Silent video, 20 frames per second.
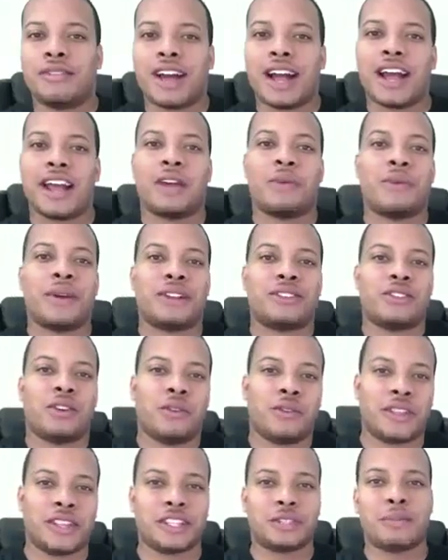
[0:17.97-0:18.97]
of iOS
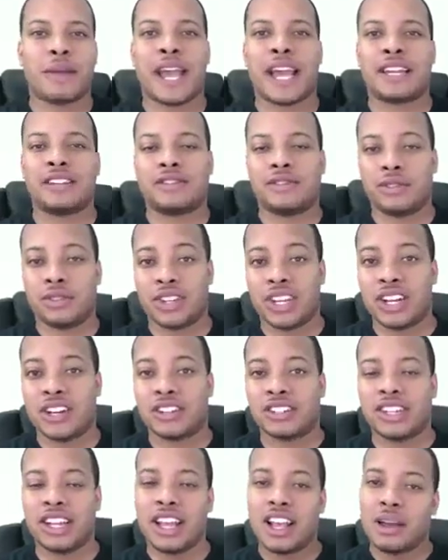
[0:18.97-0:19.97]
over these past few
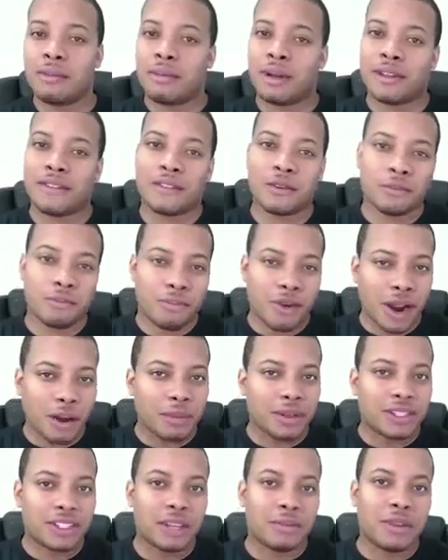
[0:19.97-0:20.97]
years, but if you
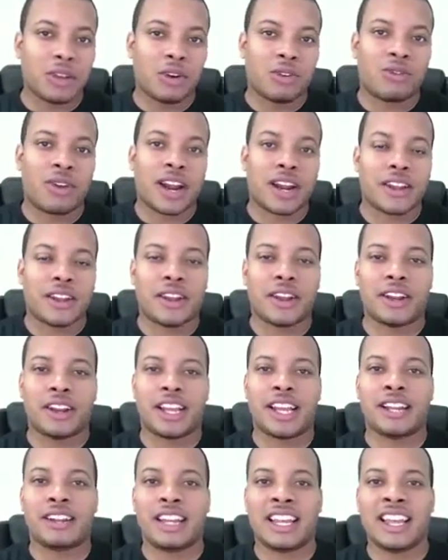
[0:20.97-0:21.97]
probably see me on record here
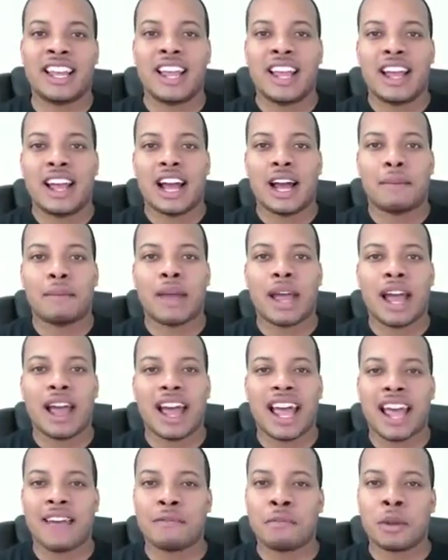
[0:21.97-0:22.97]
lately, I
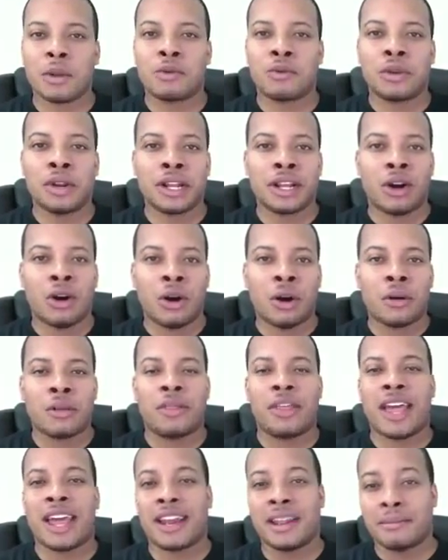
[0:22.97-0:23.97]
haven't been really all
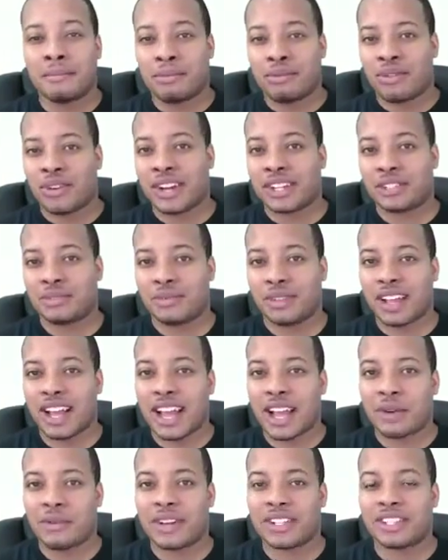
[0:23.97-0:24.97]
that impressed with
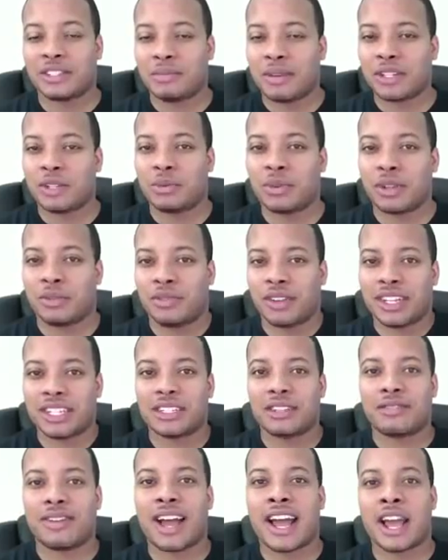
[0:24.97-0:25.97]
iOS, especially with the
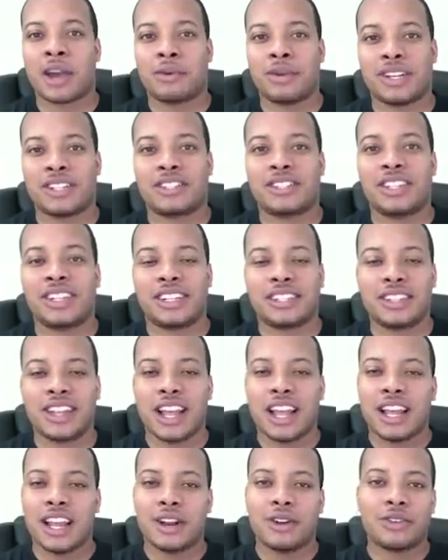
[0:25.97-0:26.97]
release of iOS 6.
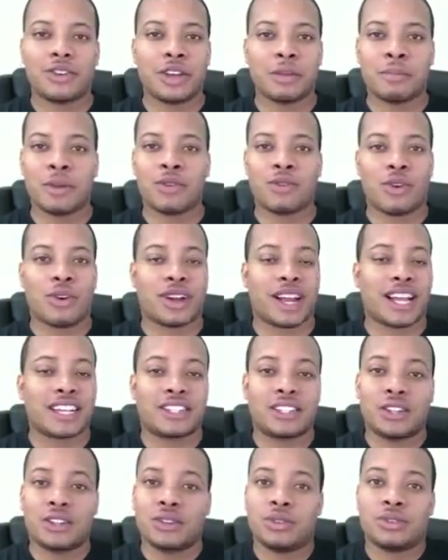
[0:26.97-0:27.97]
And don't get me wrong, I
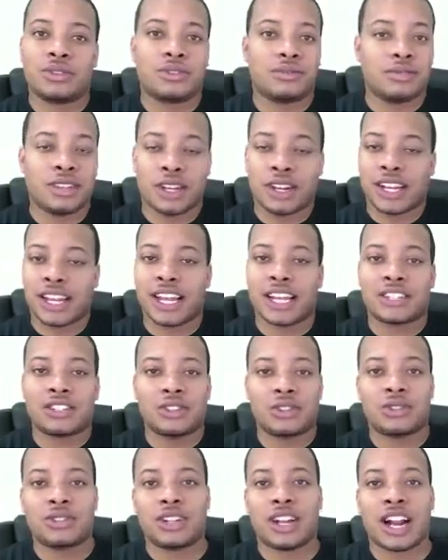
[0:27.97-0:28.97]
still use, I
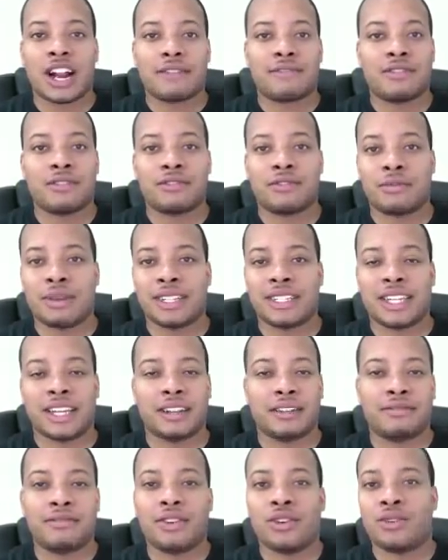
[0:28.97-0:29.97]
still use an iPhone for my
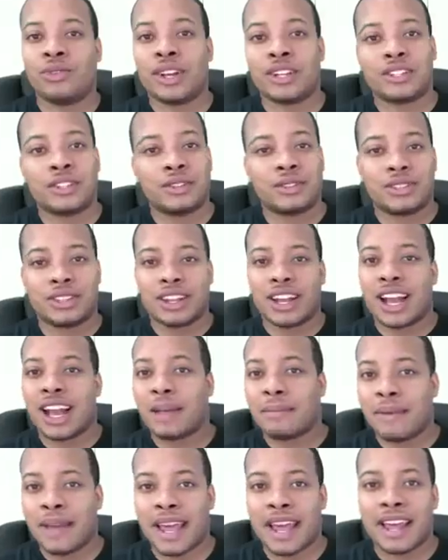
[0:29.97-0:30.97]
daily phone. I still use the
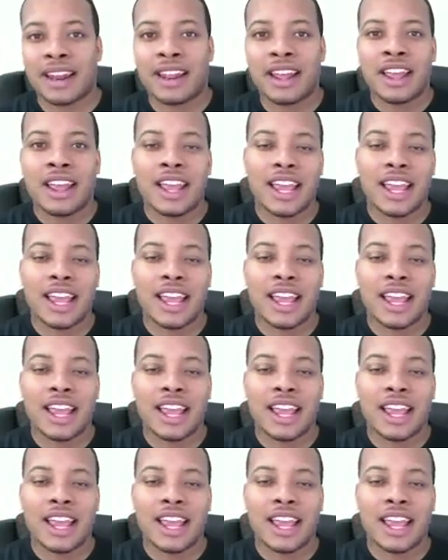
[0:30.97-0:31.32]
iPad